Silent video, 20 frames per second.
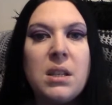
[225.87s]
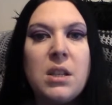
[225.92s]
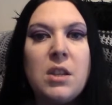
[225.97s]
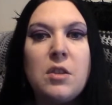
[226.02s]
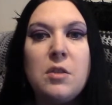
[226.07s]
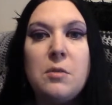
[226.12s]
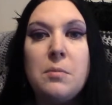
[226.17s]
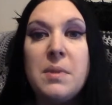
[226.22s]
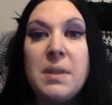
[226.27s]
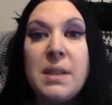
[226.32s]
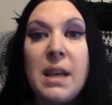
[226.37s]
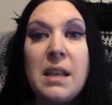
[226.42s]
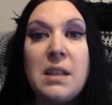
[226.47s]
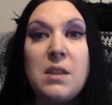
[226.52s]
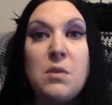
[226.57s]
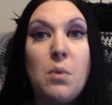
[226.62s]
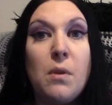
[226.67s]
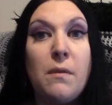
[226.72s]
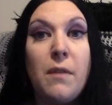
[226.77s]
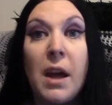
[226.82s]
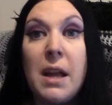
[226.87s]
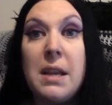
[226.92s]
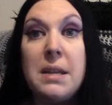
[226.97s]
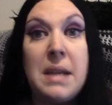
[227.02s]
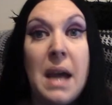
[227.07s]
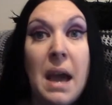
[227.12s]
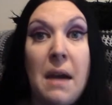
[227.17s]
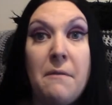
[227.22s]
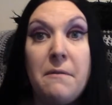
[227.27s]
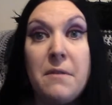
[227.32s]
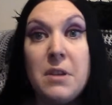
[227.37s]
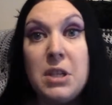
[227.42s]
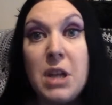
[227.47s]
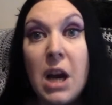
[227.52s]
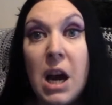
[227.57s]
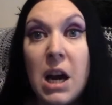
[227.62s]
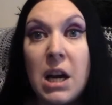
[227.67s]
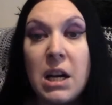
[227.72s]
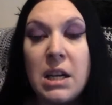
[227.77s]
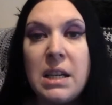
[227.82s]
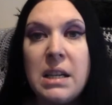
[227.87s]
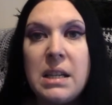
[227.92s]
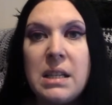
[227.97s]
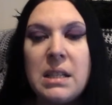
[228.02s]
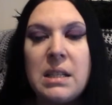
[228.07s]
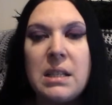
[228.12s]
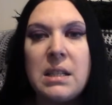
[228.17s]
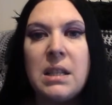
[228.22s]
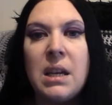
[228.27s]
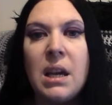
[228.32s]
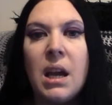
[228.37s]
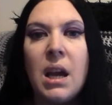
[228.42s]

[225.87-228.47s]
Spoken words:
that's obsessed with like death and darkness.